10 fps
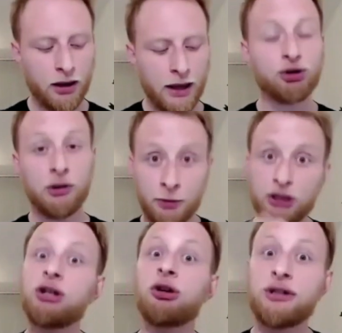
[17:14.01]
actually in
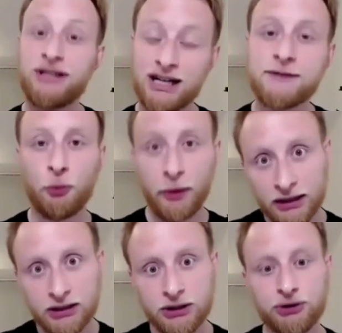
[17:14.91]
particular dance for
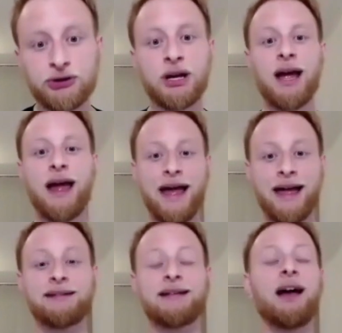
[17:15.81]
Parkinson's,
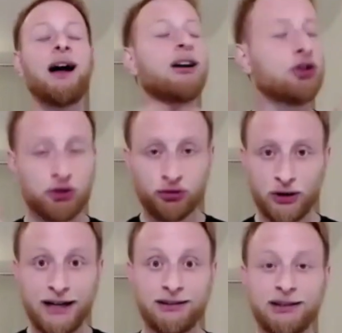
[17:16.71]
as a
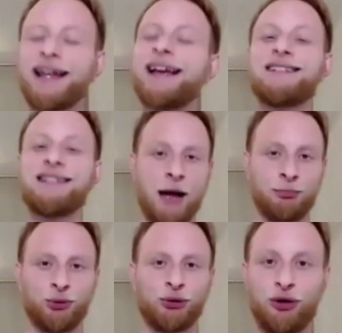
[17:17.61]
great
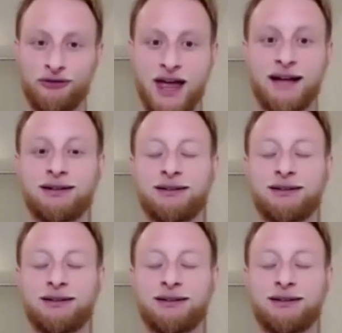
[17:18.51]
example of that.